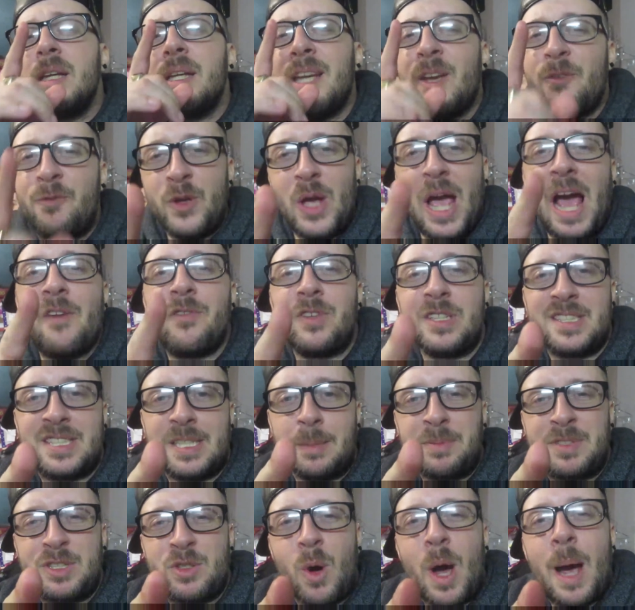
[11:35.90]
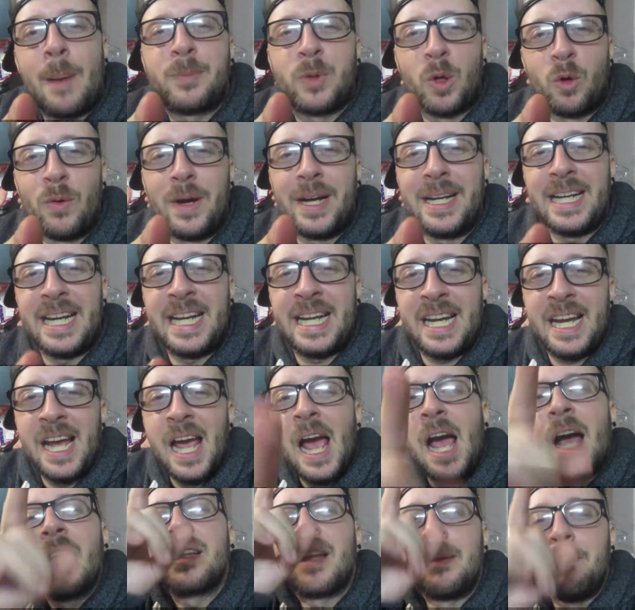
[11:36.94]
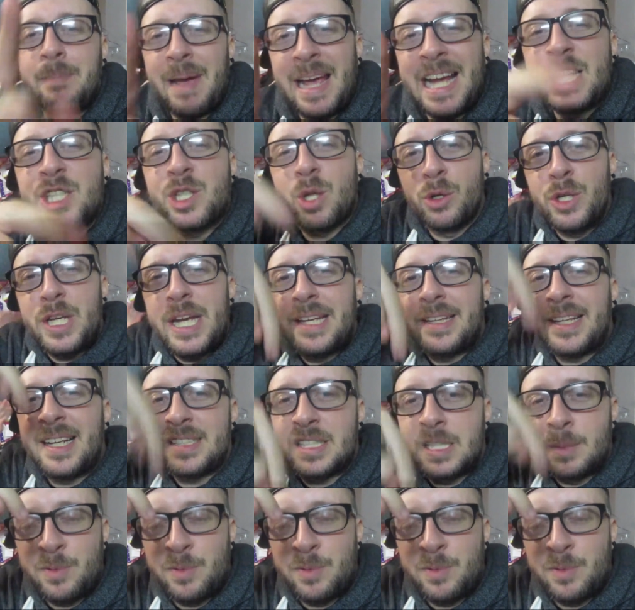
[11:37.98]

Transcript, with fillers: If you haven't subscribed already, then make sure you hit that